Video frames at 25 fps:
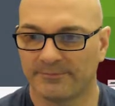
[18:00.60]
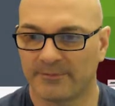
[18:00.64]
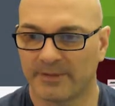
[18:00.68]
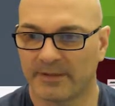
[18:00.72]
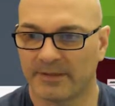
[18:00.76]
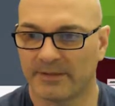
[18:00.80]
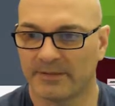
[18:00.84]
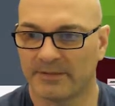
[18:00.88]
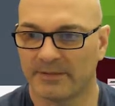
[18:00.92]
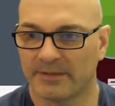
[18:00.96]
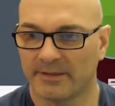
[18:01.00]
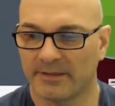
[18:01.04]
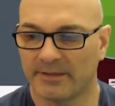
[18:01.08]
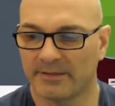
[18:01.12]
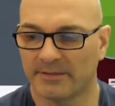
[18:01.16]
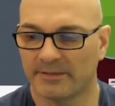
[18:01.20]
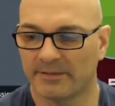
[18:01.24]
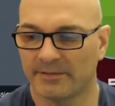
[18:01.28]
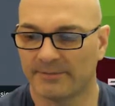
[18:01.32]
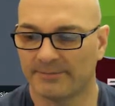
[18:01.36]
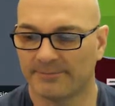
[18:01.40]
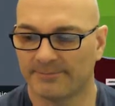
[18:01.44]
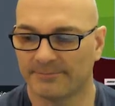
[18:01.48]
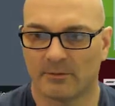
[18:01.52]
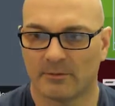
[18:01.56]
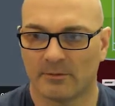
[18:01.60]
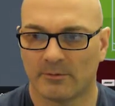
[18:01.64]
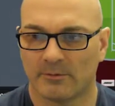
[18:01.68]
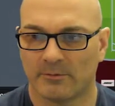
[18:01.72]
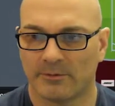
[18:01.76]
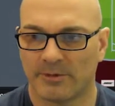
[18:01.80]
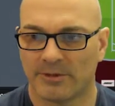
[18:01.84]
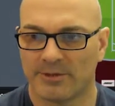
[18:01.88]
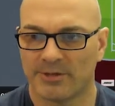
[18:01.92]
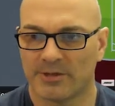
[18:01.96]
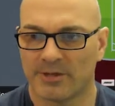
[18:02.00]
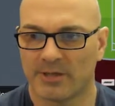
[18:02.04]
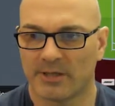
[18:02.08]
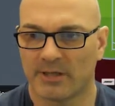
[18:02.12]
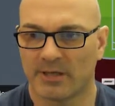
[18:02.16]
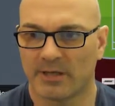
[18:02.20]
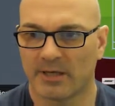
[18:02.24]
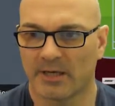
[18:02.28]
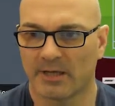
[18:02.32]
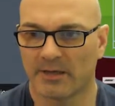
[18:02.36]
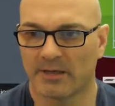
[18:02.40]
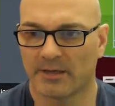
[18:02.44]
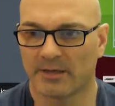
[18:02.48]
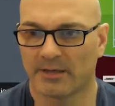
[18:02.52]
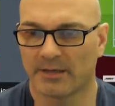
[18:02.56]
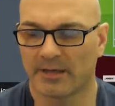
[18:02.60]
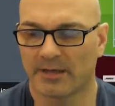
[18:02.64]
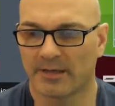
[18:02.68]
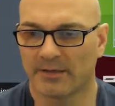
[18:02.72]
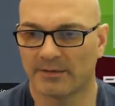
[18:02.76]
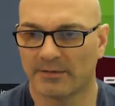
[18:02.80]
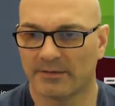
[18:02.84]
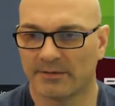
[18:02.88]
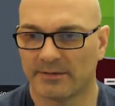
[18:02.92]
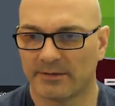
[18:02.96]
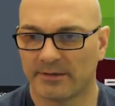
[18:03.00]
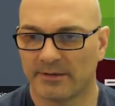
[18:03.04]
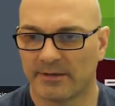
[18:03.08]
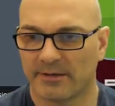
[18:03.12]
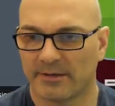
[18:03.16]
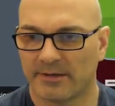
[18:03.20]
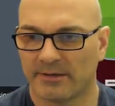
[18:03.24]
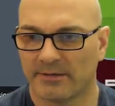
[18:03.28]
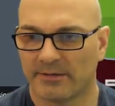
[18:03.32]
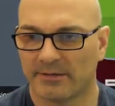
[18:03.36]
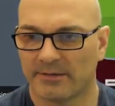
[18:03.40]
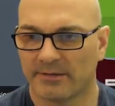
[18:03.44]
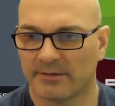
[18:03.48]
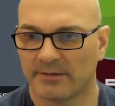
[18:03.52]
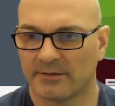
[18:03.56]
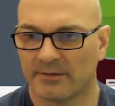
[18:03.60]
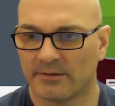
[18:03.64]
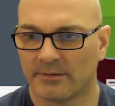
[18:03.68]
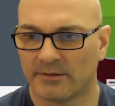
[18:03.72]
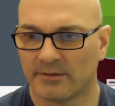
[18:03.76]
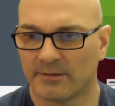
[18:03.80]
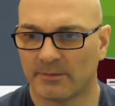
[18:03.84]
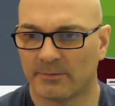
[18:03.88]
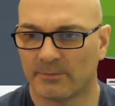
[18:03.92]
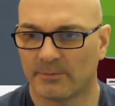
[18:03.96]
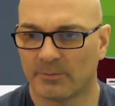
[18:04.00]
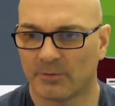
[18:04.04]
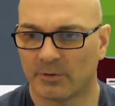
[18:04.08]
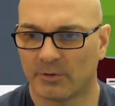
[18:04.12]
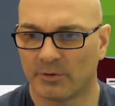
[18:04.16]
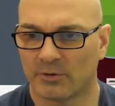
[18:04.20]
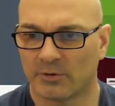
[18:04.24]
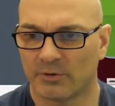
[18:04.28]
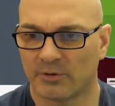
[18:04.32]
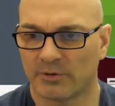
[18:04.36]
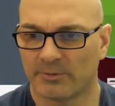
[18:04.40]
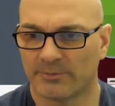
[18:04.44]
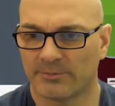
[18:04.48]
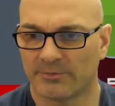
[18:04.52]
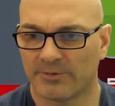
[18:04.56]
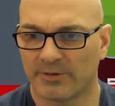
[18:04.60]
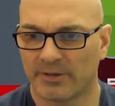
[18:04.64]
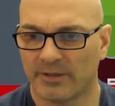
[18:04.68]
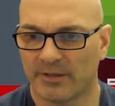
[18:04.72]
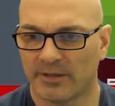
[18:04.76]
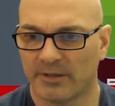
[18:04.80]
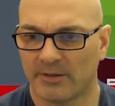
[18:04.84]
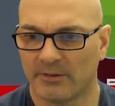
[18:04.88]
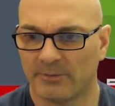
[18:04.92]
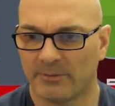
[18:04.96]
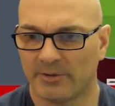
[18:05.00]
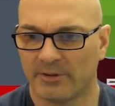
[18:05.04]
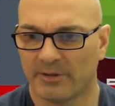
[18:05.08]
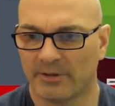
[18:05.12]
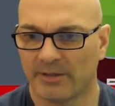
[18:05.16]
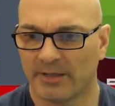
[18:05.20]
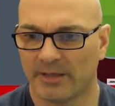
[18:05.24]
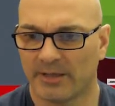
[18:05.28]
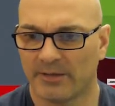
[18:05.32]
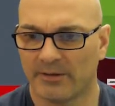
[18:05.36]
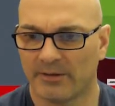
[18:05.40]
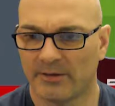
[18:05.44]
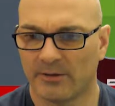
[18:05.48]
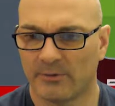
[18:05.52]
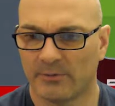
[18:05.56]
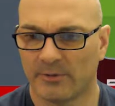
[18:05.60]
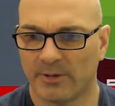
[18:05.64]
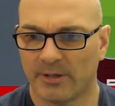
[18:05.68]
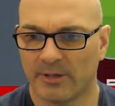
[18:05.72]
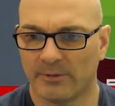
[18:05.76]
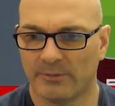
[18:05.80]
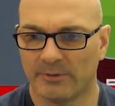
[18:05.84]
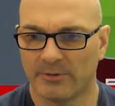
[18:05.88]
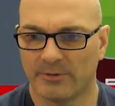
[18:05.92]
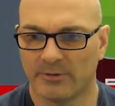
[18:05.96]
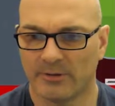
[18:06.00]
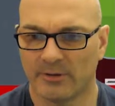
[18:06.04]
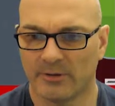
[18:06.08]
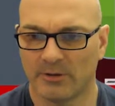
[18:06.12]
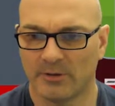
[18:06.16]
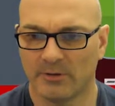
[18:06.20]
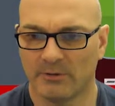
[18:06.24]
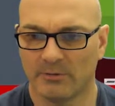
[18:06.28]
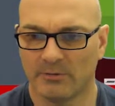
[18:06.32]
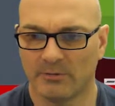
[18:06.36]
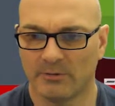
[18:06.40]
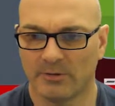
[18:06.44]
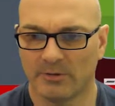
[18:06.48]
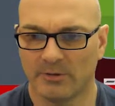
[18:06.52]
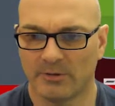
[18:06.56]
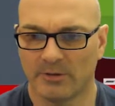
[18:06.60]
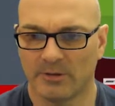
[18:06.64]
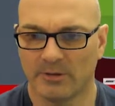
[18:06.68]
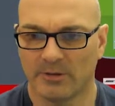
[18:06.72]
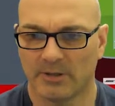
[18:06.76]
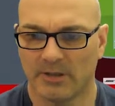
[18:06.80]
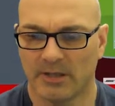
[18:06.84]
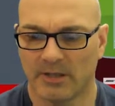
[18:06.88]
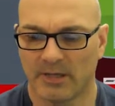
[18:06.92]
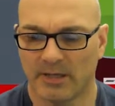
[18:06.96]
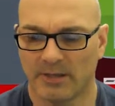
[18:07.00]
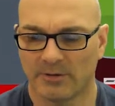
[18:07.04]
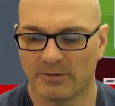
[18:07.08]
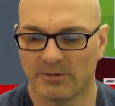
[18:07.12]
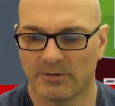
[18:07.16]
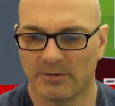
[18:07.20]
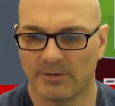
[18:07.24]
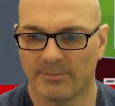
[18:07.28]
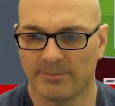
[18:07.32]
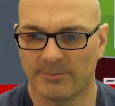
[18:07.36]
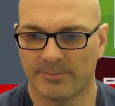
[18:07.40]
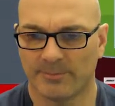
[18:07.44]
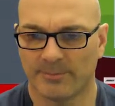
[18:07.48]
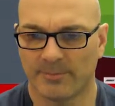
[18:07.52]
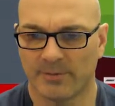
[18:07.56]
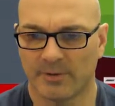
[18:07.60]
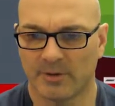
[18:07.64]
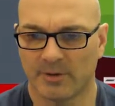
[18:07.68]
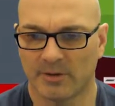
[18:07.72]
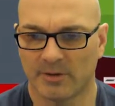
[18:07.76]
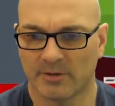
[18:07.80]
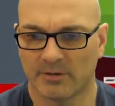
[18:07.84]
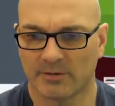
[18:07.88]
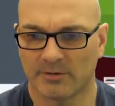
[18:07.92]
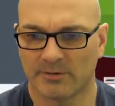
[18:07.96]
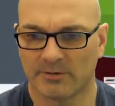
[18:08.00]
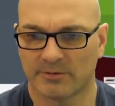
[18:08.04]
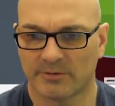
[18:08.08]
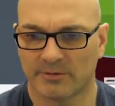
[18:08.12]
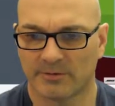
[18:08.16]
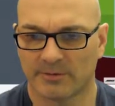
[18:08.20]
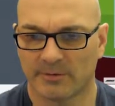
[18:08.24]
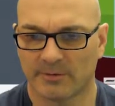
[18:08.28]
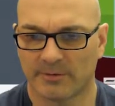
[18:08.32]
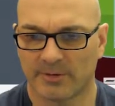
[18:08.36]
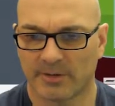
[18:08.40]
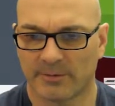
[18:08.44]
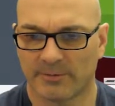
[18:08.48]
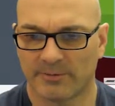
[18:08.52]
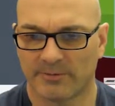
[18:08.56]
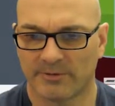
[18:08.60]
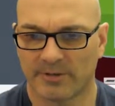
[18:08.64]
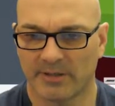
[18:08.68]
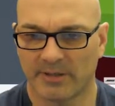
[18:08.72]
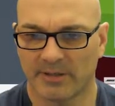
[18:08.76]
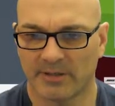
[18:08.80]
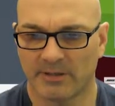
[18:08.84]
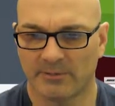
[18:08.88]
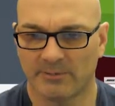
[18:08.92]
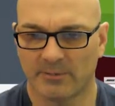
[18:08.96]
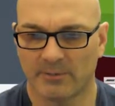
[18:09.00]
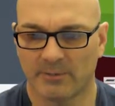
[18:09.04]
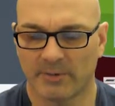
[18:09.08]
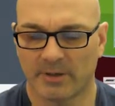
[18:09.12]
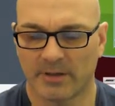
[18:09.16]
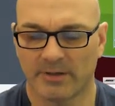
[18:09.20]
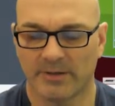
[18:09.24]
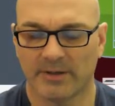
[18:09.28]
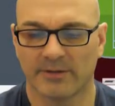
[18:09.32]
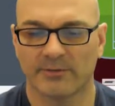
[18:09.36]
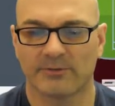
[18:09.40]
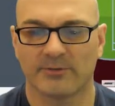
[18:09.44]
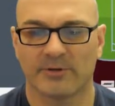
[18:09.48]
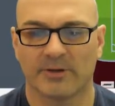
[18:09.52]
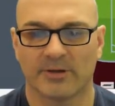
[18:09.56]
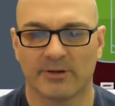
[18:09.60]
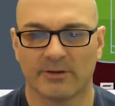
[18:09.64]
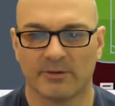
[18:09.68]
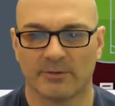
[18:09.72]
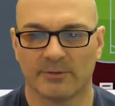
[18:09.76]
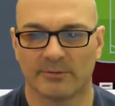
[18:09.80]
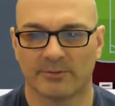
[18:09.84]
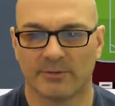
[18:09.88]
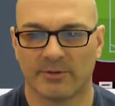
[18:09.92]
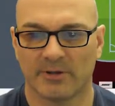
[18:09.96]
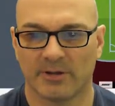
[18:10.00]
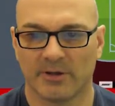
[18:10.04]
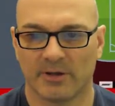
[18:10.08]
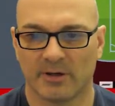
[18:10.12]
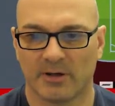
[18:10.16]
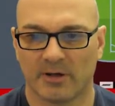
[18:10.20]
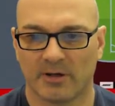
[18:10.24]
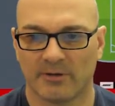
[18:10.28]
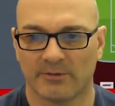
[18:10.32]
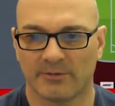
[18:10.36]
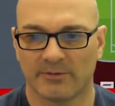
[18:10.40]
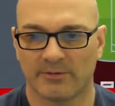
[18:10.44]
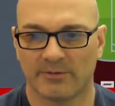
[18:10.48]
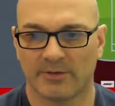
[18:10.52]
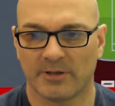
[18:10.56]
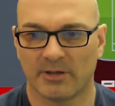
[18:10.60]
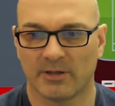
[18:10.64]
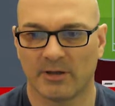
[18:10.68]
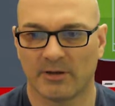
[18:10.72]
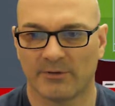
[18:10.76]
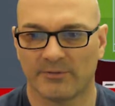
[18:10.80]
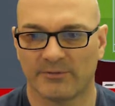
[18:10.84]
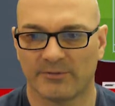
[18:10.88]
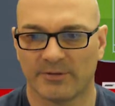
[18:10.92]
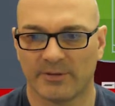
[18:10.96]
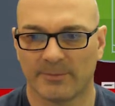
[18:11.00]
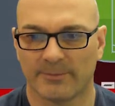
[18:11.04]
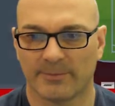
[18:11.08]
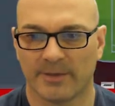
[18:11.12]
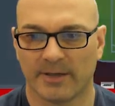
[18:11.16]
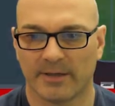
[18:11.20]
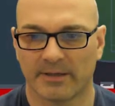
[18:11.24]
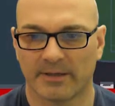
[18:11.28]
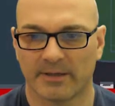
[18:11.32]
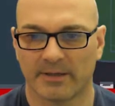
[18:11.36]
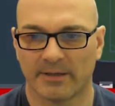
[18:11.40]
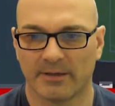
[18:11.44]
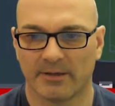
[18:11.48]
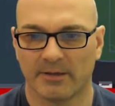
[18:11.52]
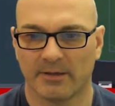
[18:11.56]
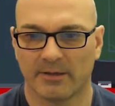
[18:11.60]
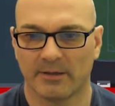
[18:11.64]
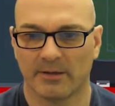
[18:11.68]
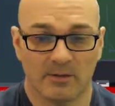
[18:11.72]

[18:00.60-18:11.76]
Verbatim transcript: It is. Richie again, I guess it is. Ball comes in. Are we going to head it away? We do edge of the box. All right, we're taking them away. That's right, up to their half, and they loft it back in.